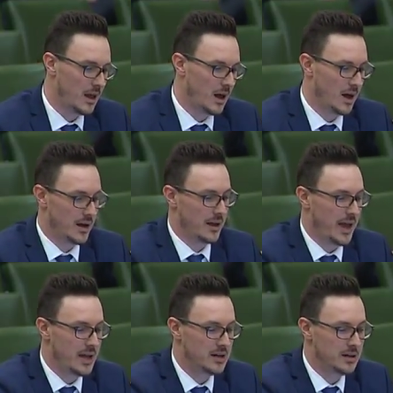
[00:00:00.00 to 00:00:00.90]
Uh,
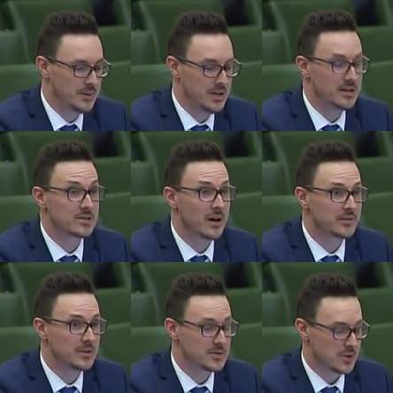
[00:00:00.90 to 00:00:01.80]
anonymity is
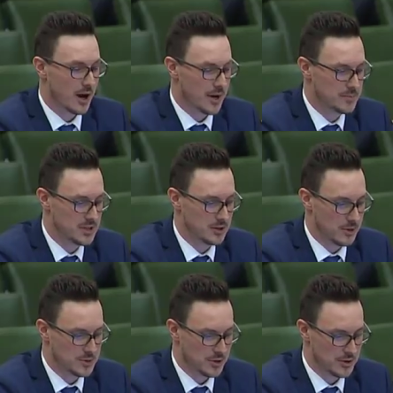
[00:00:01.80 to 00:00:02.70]
often ascribed to
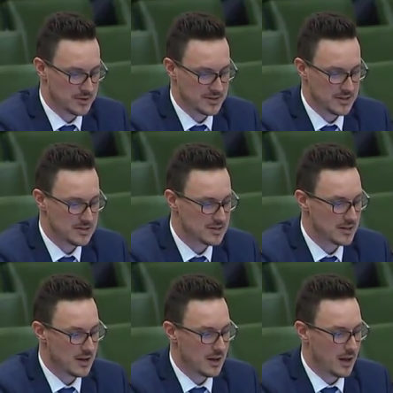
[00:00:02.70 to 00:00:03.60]
cryptocurrencies,
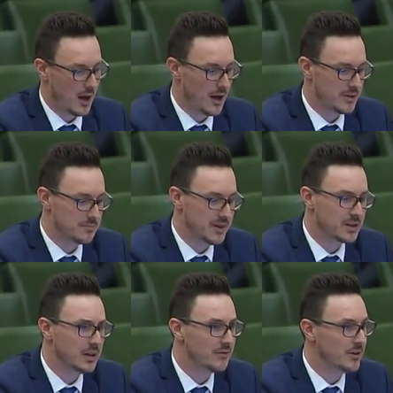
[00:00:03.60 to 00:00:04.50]
uh, but
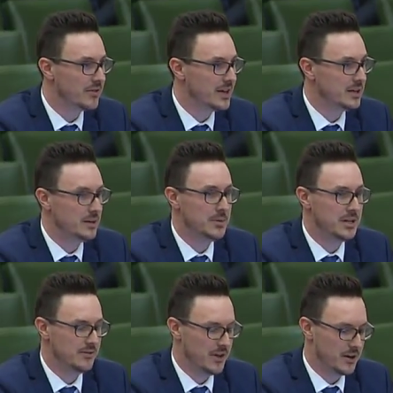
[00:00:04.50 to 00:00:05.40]
the level of
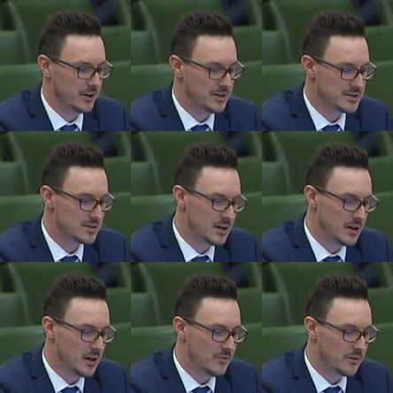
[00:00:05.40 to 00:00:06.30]
anonymity varies.
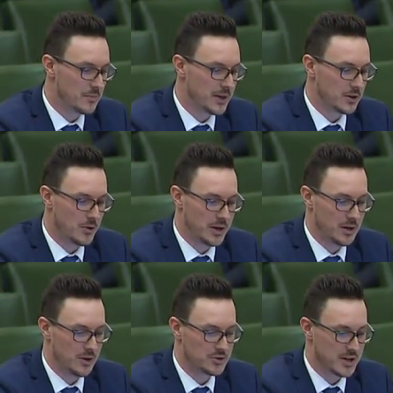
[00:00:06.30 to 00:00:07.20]
For
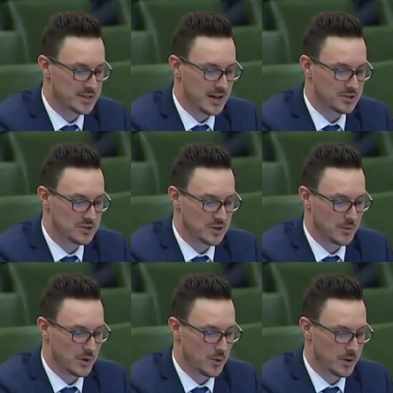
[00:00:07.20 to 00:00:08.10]
Bitcoin, all transactions are
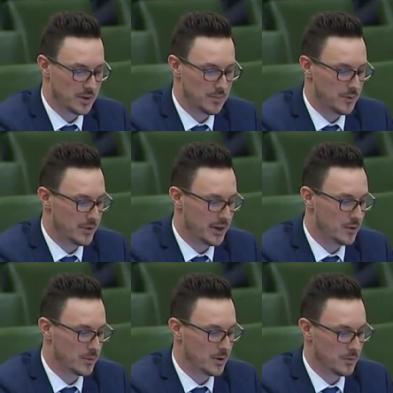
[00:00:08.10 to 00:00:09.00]
recorded but
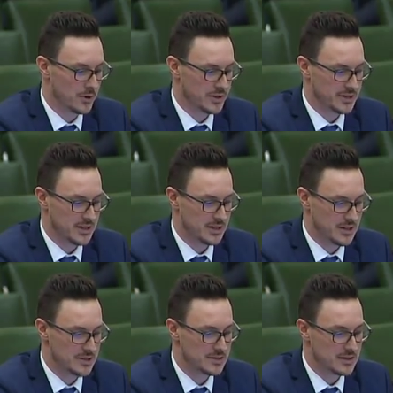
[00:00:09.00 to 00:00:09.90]
without real-world
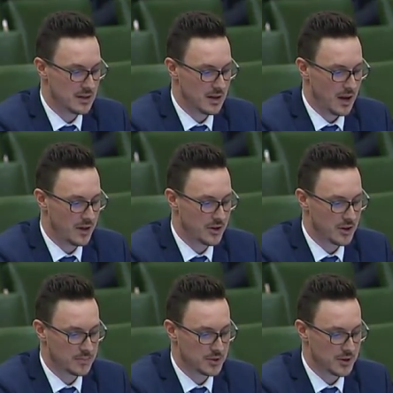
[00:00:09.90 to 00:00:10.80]
identities. Other
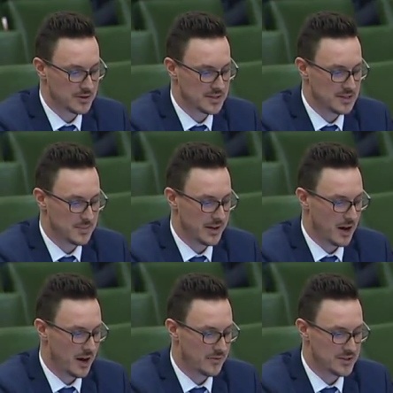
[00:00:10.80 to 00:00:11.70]
cryptocurrencies might
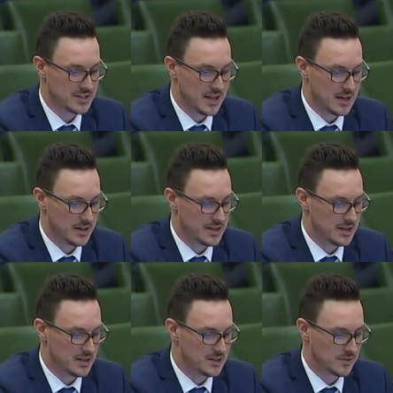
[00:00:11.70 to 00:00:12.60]
obfuscate
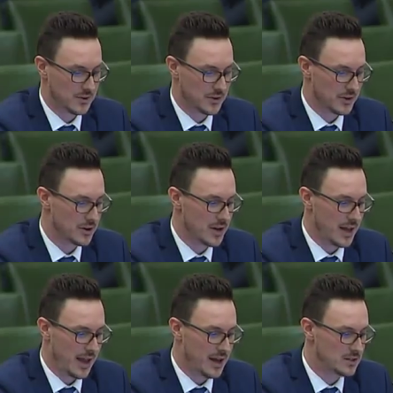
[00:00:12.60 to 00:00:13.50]
identities further
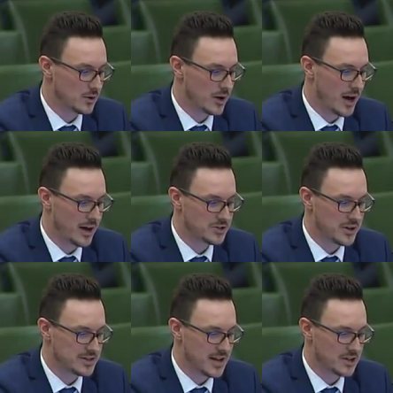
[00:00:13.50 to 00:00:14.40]
and or high
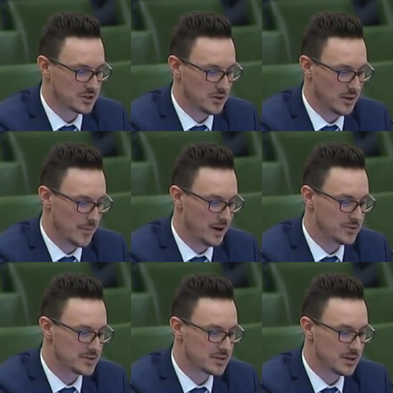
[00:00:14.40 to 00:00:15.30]
transactional
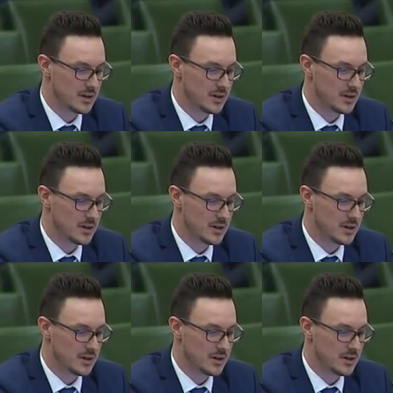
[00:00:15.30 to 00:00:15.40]
amounts.